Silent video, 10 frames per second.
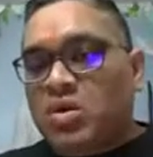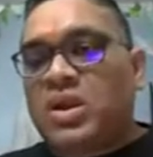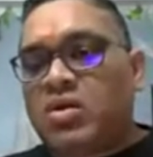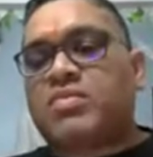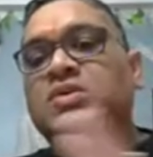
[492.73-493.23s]

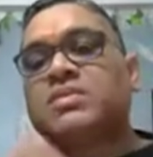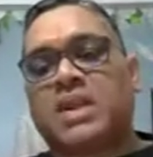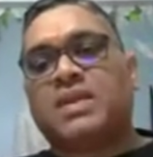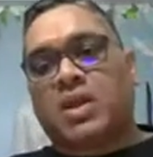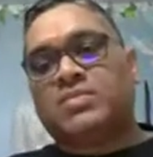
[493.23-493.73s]
only or because of the
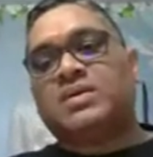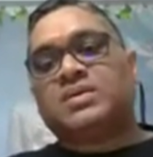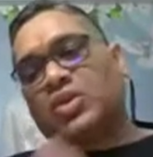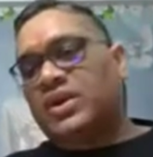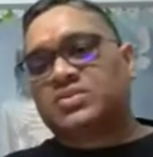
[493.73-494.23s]
multiple myeloma.
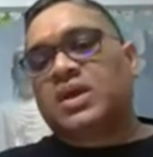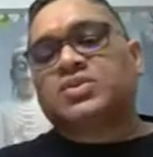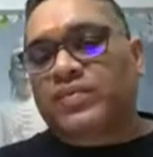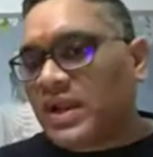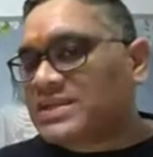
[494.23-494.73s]
So I understood.
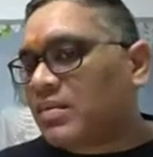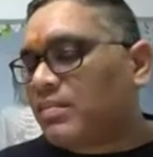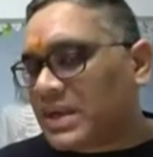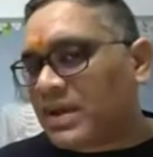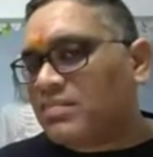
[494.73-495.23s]
So when it is a
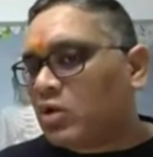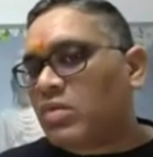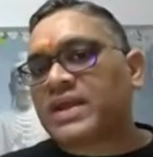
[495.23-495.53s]
multiple myeloma